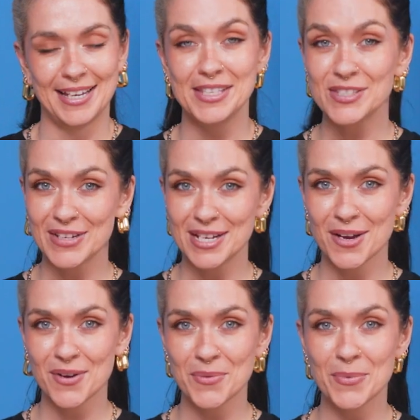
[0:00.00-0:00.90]
In this
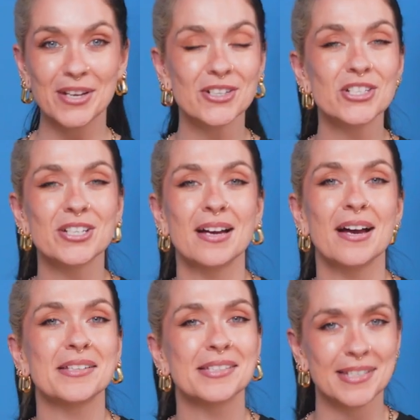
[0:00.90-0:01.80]
video, we're going to share
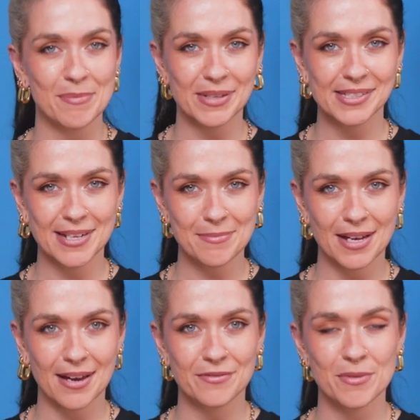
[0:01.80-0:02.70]
our step-by-step
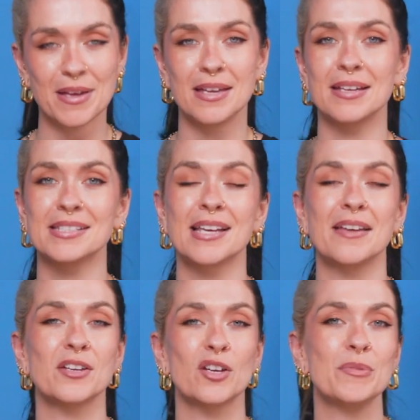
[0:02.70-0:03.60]
guide for making a
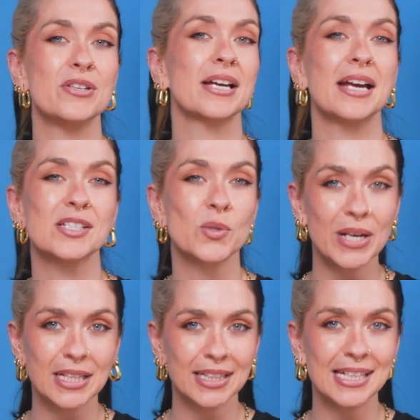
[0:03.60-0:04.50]
sign that communicates
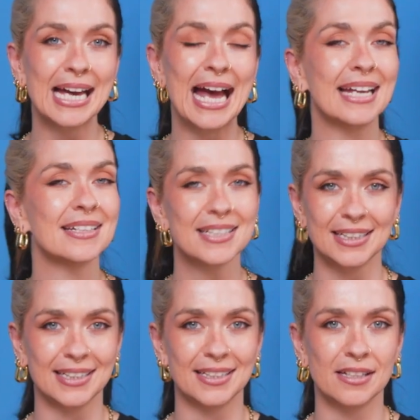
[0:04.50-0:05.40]
quickly and
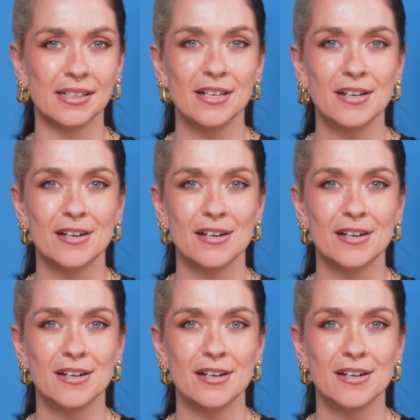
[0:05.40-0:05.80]
clearly.